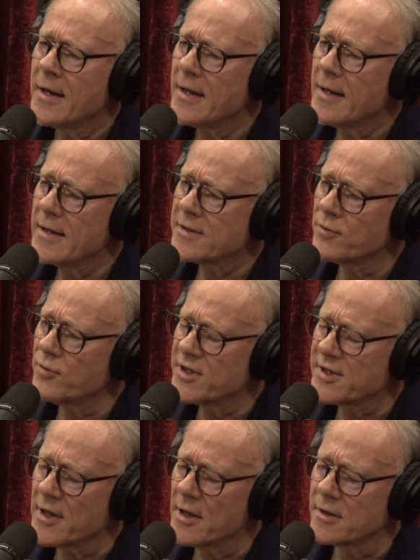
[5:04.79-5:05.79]
is a
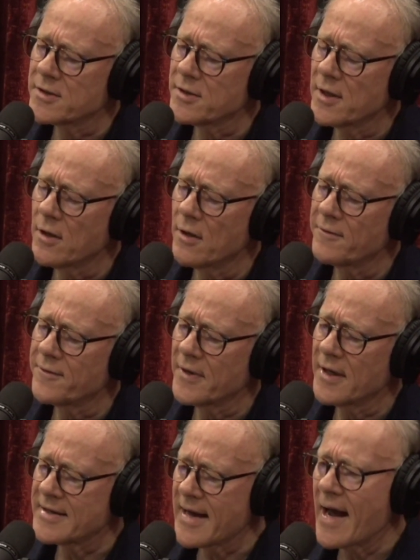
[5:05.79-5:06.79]
result of
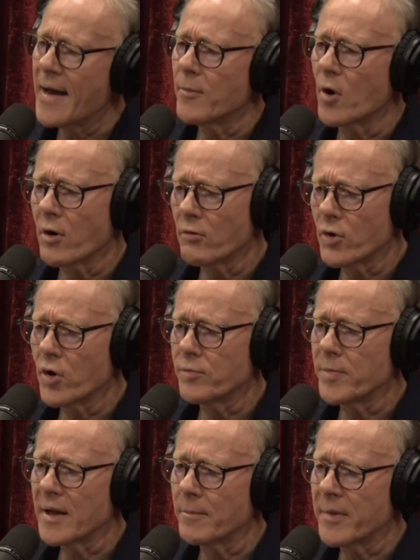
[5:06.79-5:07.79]
a dam or a road
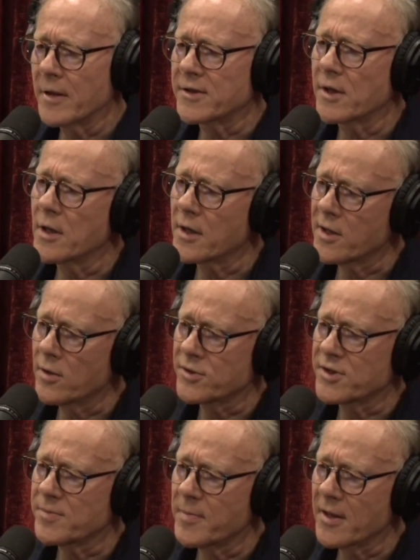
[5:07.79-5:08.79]
being built and
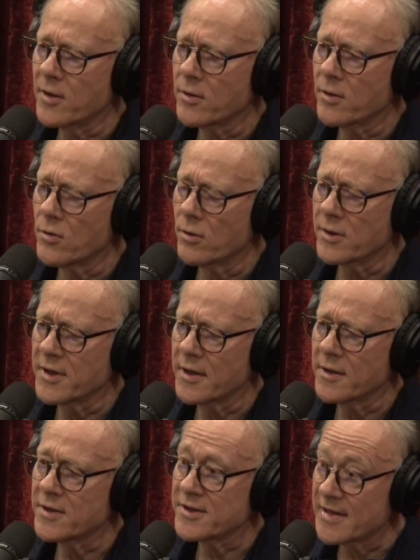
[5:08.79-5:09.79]
archaeologists being called
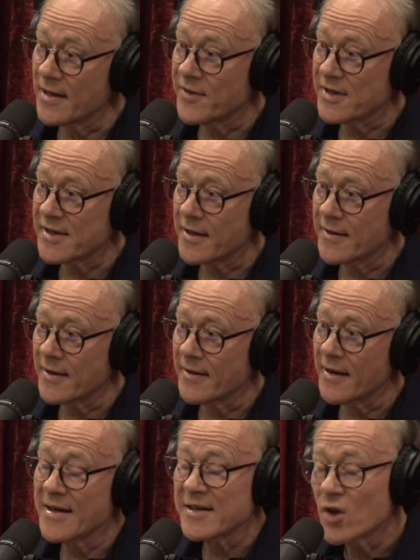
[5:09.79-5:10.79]
in to see if there's anything
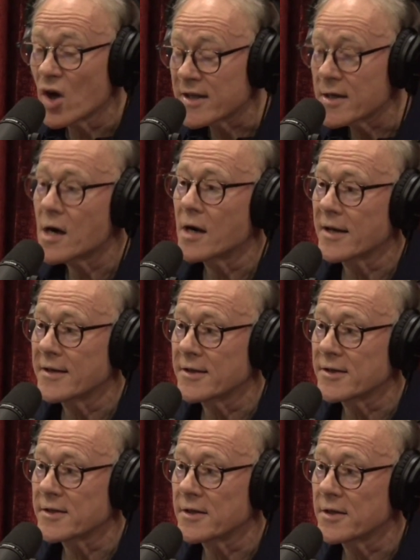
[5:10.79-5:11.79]
there. It's not a targeted
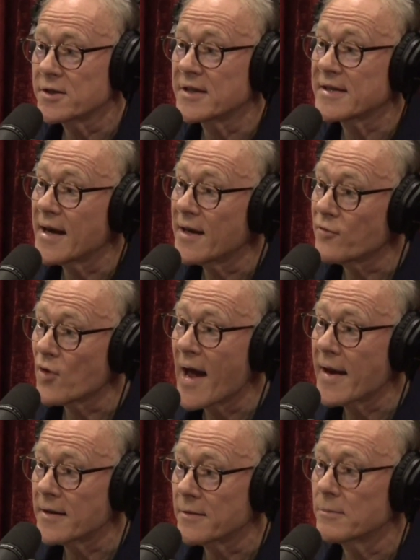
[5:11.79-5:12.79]
search. It's kind of
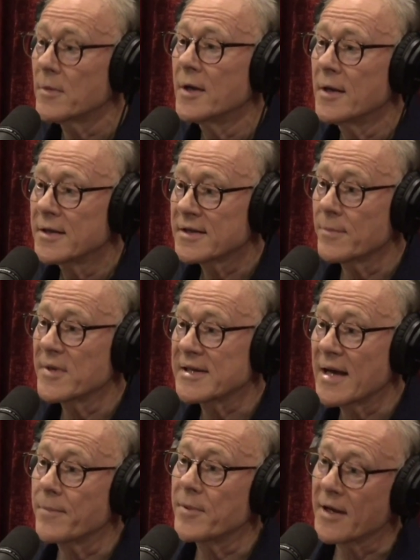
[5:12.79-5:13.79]
random. Something's
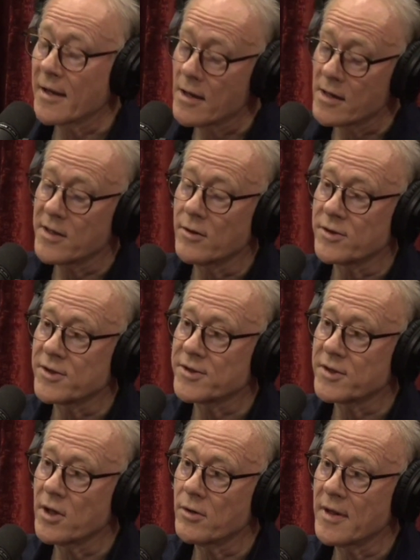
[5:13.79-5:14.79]
happening and archaeologists
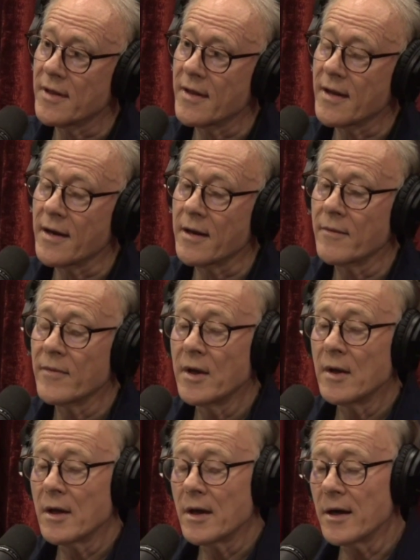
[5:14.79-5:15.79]
go in there.
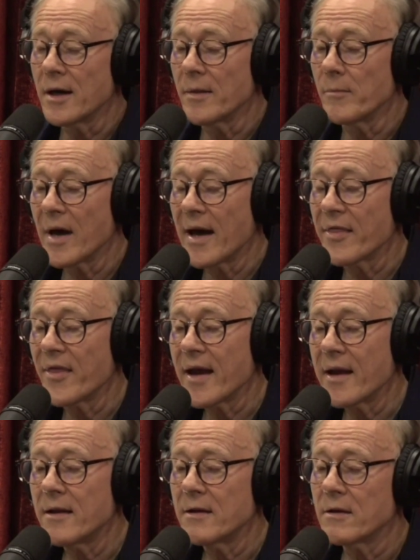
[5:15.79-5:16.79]
And
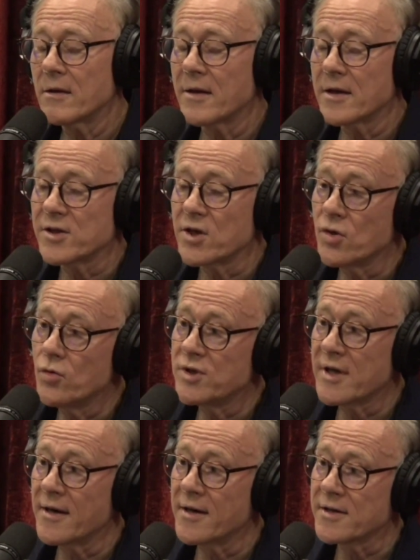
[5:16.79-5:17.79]
then there's huge
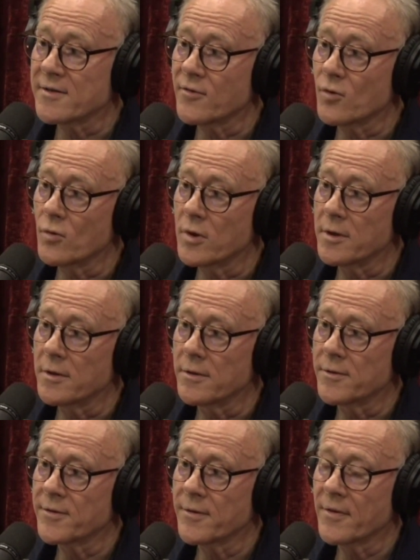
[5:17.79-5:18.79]
areas of the
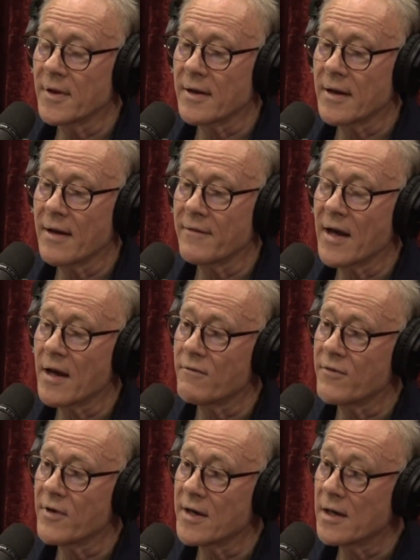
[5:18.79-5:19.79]
world that have had
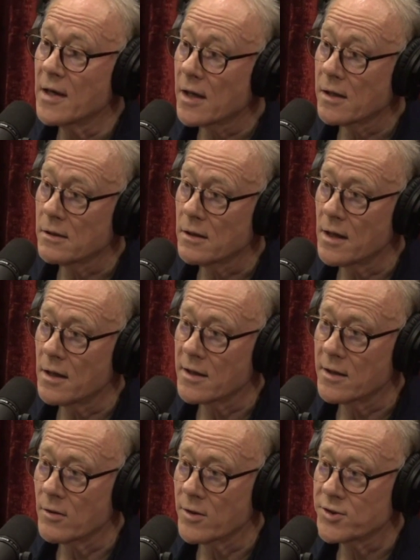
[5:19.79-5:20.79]
very little
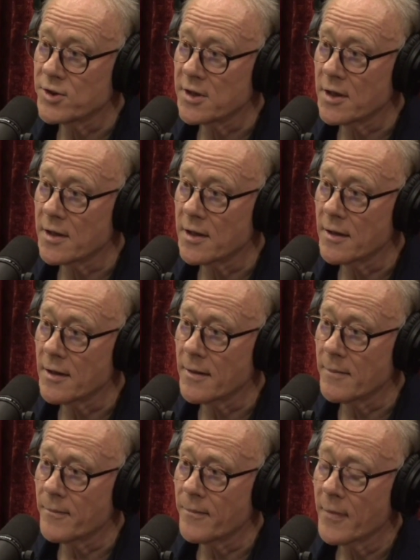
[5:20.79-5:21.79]
archaeology done in
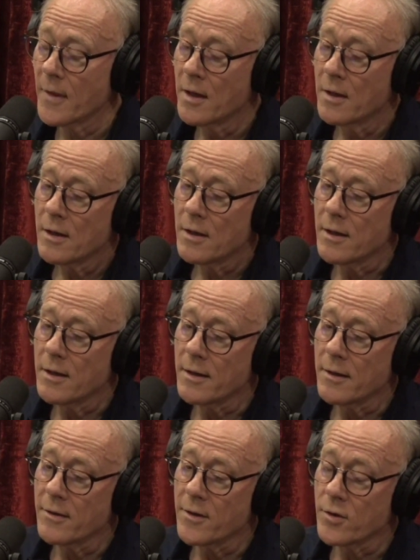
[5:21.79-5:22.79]
them.
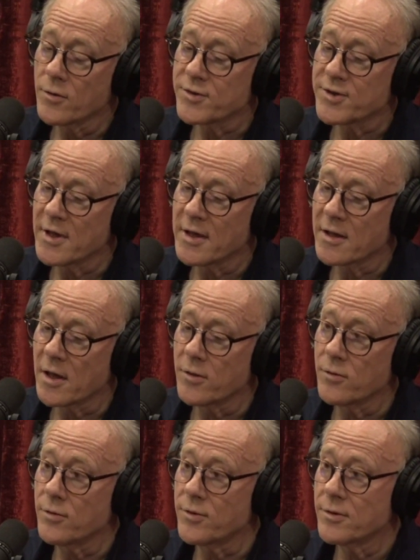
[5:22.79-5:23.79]
Those
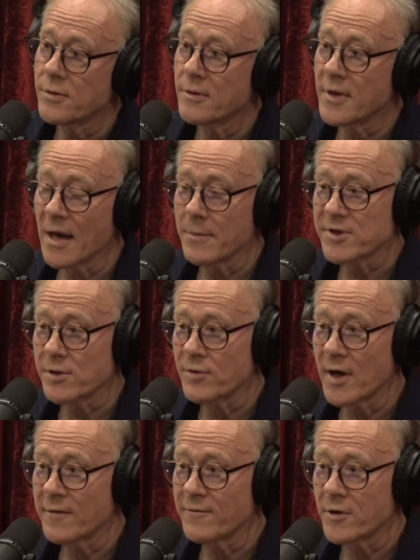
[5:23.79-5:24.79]
include the Amazon
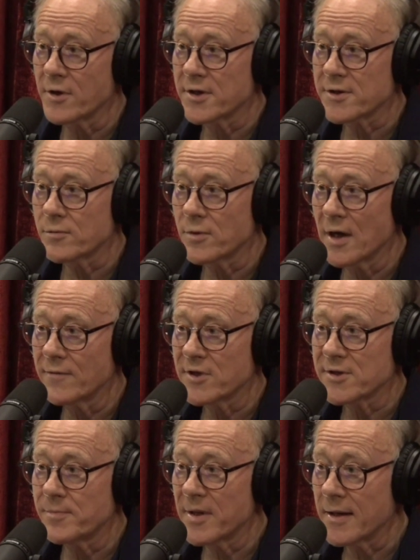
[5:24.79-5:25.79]
rainforest, where I've
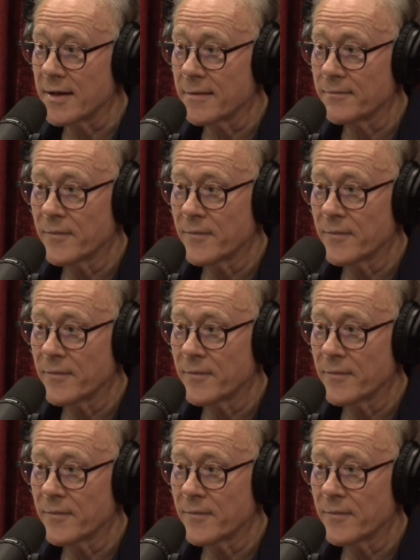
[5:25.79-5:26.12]
just been.